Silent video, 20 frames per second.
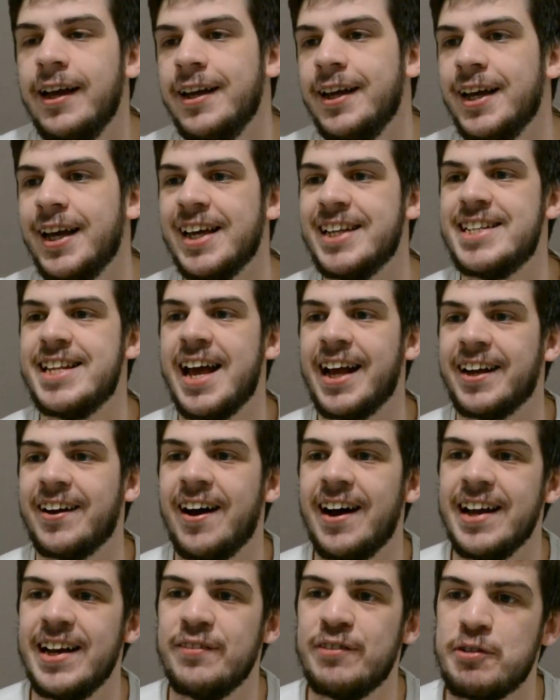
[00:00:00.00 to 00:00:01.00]
It's that
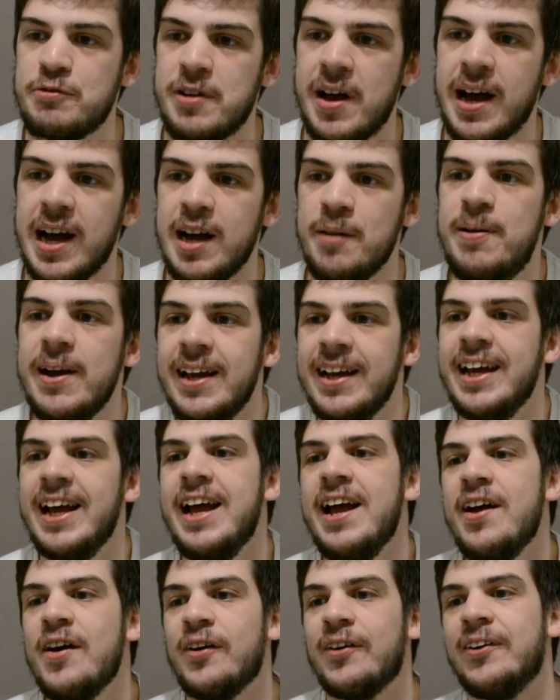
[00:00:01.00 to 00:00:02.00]
kind of a vibe.
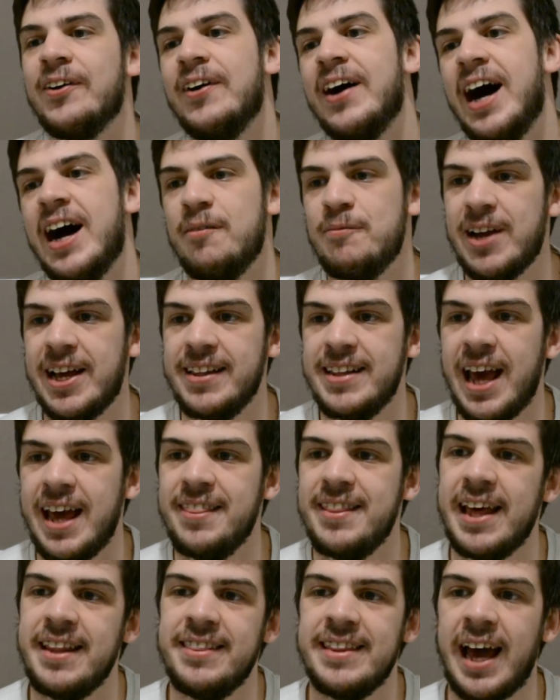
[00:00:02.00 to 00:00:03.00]
Or and
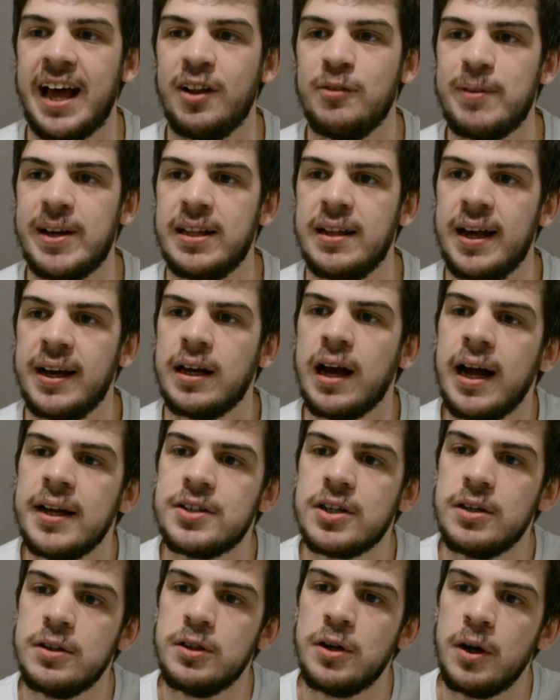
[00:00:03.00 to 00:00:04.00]
then they'll be like, I
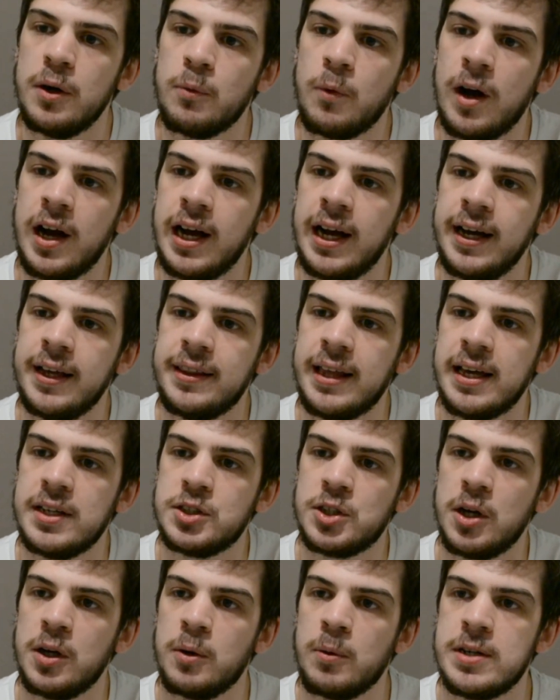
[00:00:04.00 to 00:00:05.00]
don't know why that
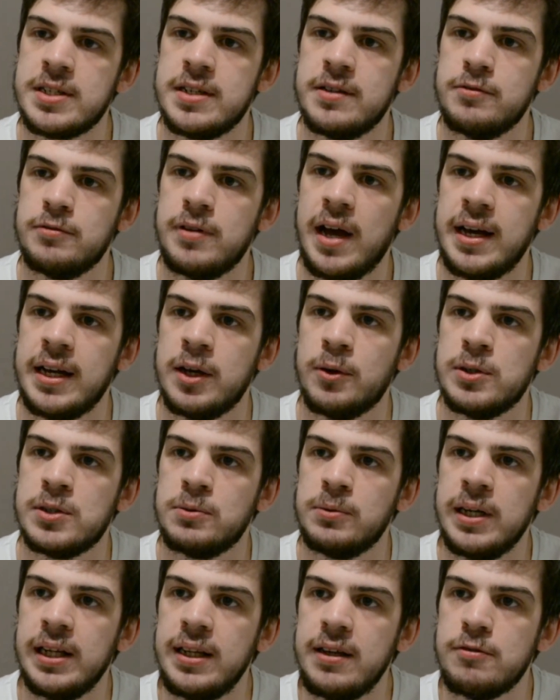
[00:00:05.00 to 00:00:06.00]
joke wasn't funny. It was
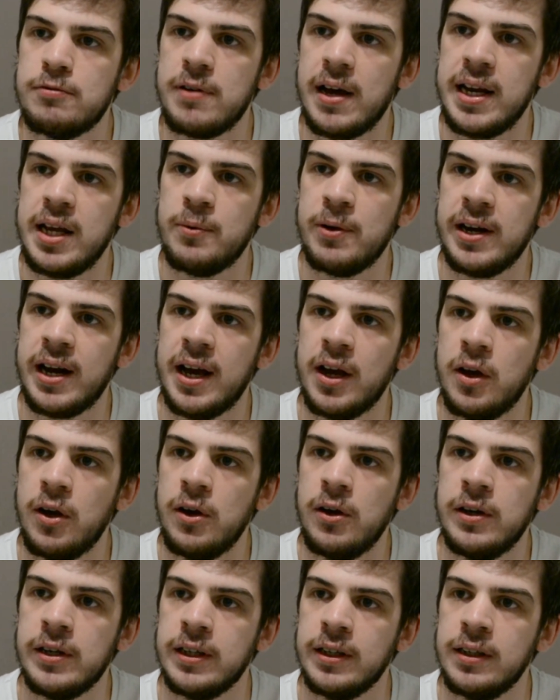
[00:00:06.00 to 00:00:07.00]
really funny when I
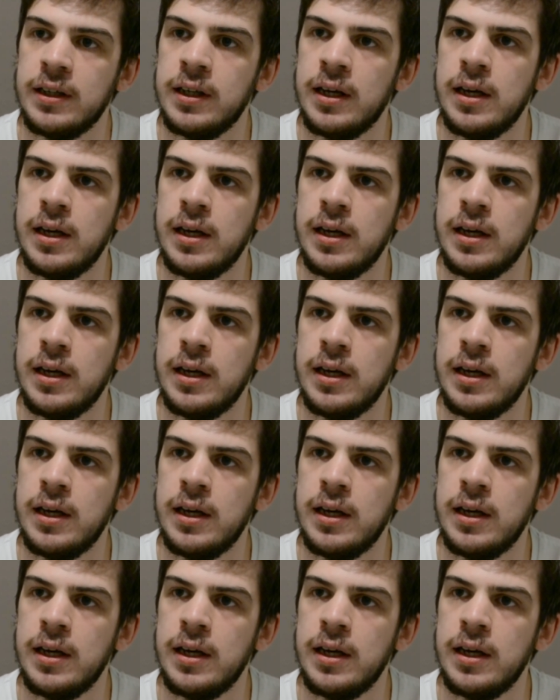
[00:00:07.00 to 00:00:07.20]
heard it.